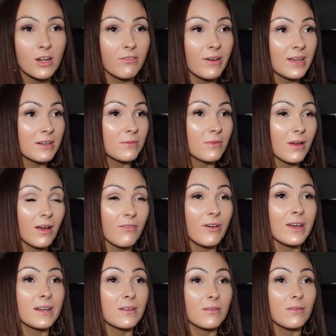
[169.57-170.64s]
I've had a, I've
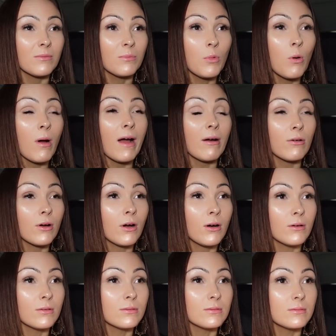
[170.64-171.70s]
had a, more
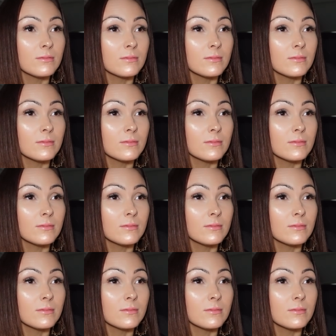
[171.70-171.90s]
alcohol